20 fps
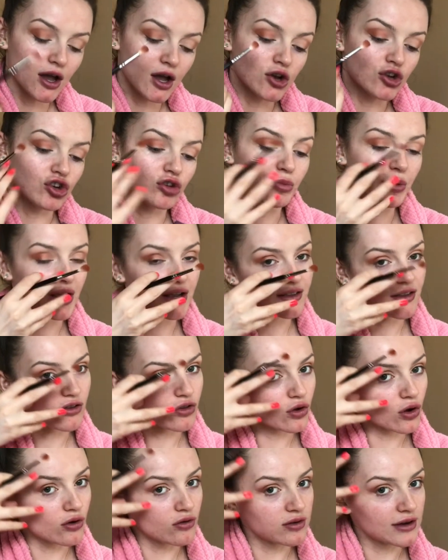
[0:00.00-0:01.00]
just because it
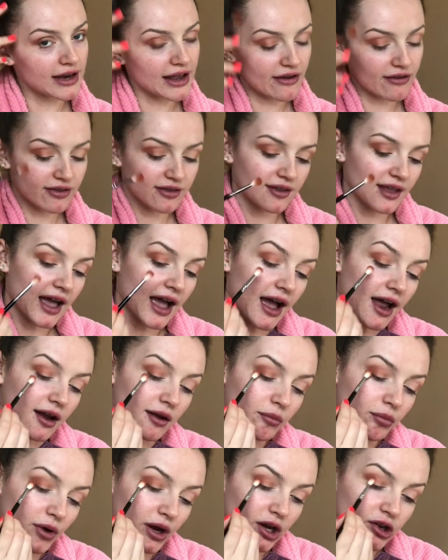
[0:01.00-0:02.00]
sort of lifts
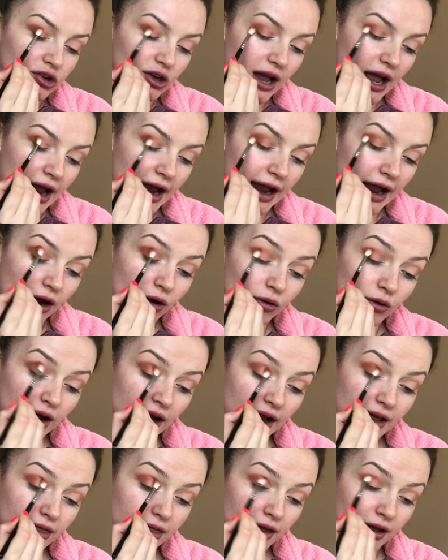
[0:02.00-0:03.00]
and brings your eye out,
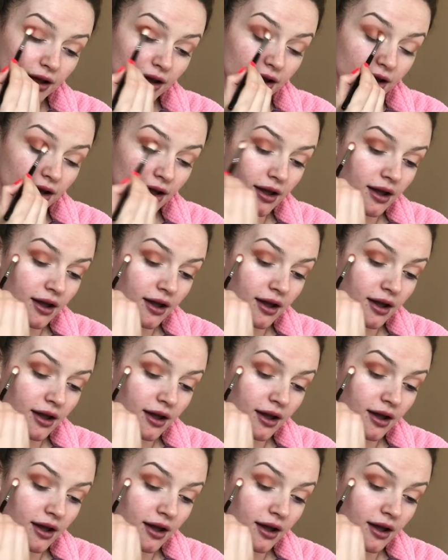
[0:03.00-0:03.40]
I think.